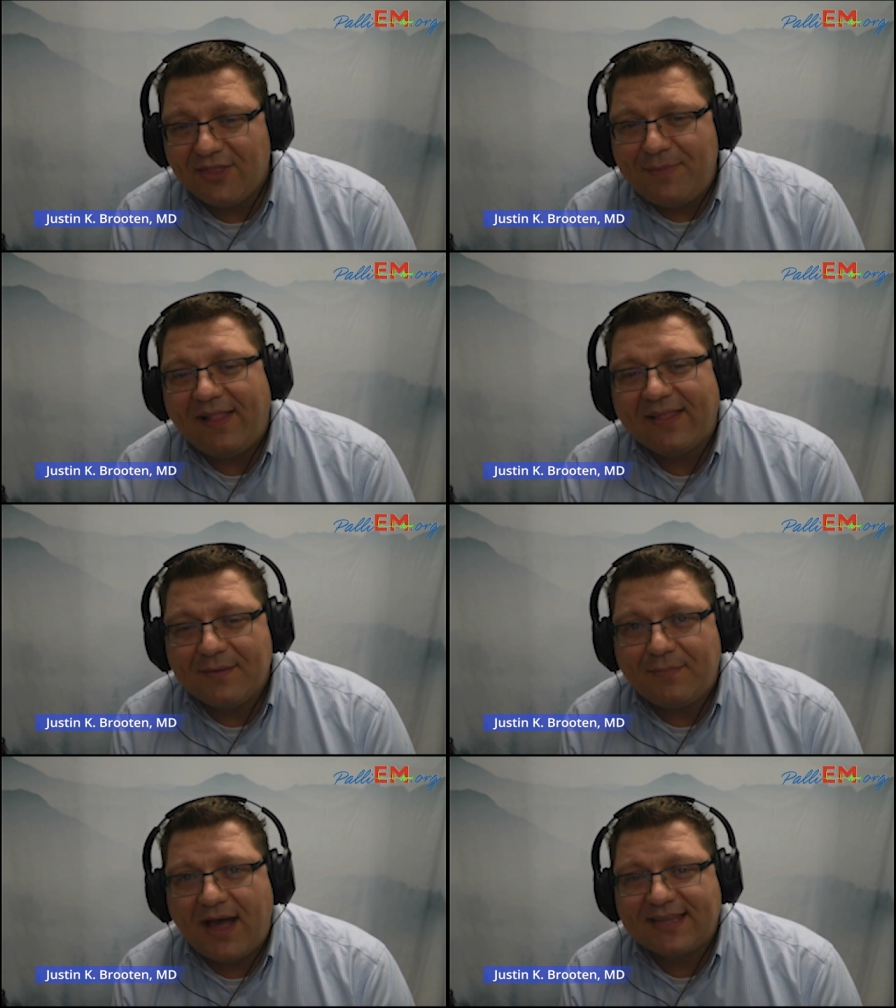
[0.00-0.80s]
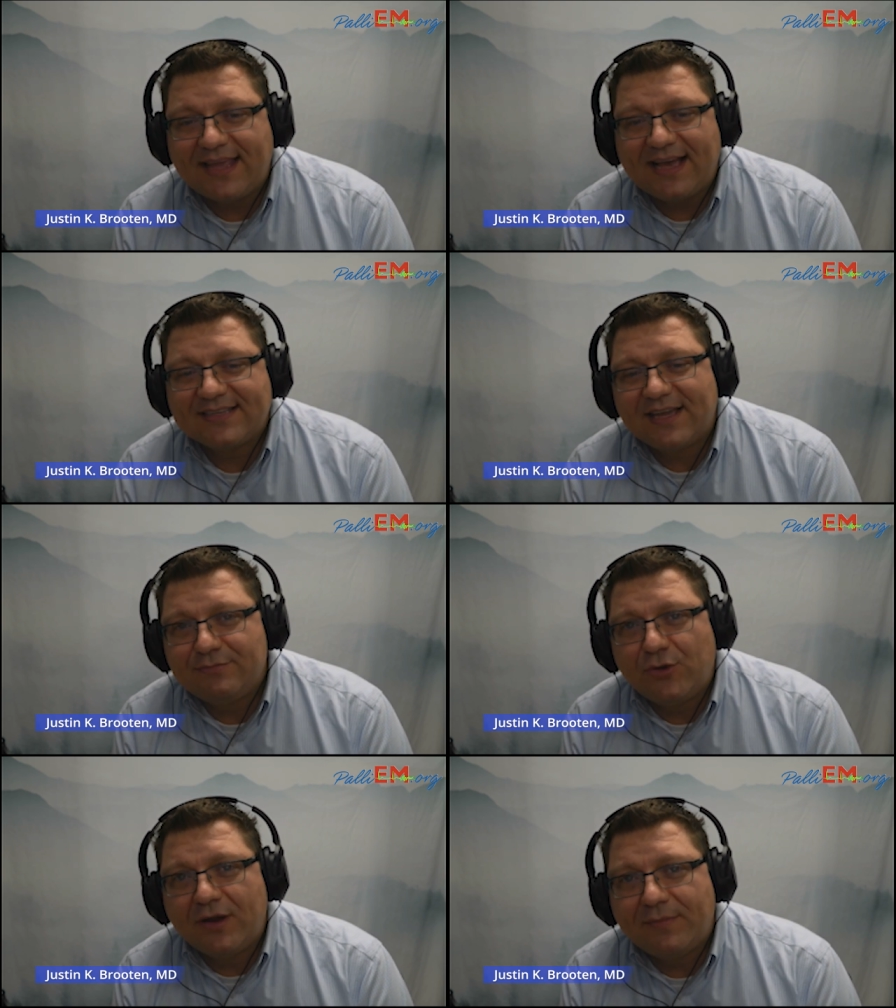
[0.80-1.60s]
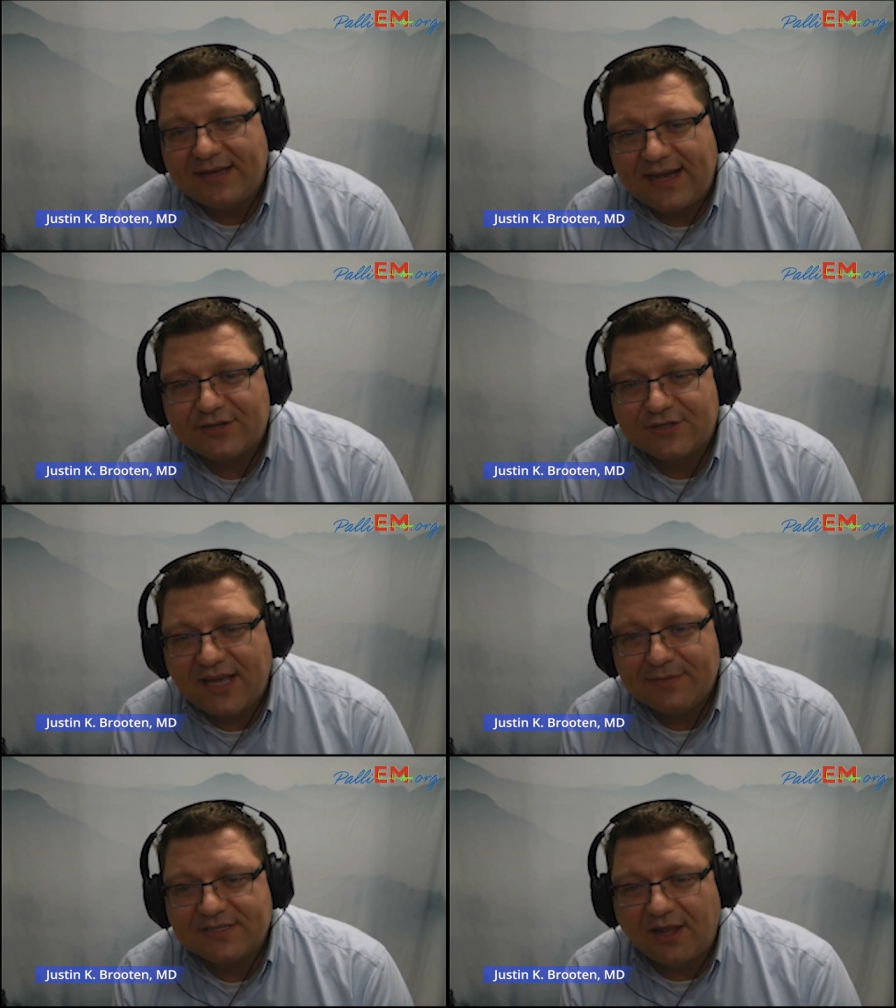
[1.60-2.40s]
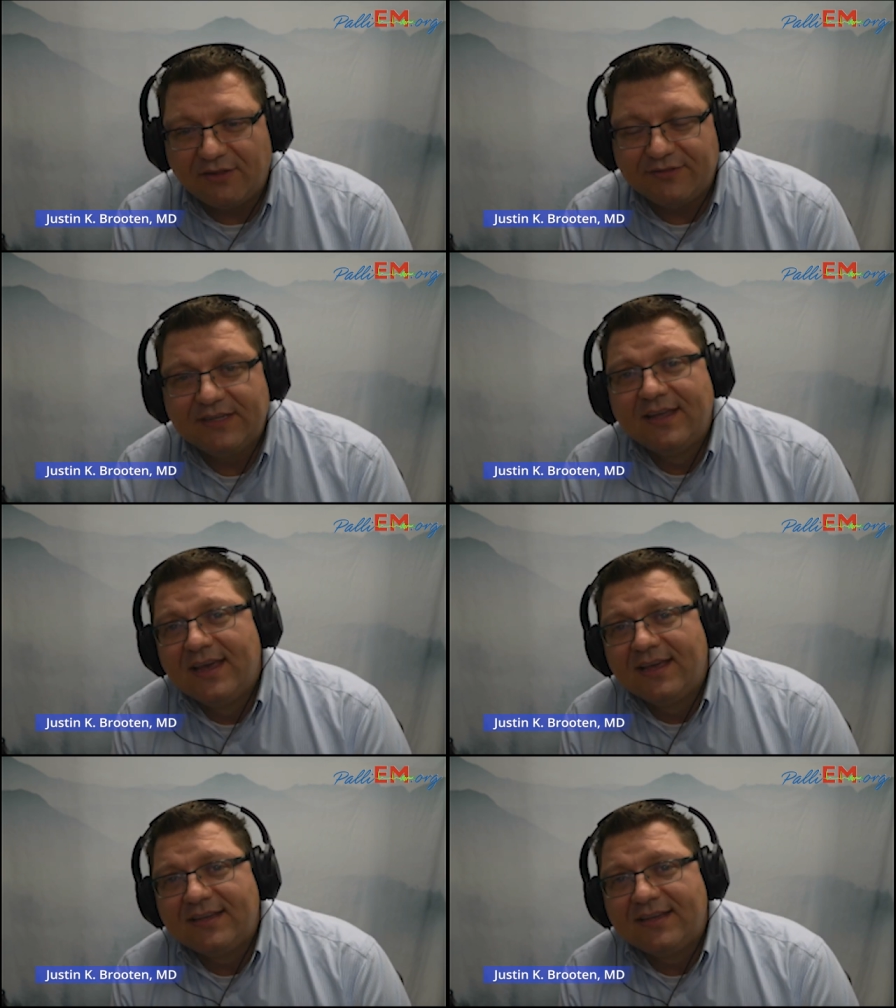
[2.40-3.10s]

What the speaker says: the PalliEM podcast, I'm joined by Dr. Thomas Sullivan.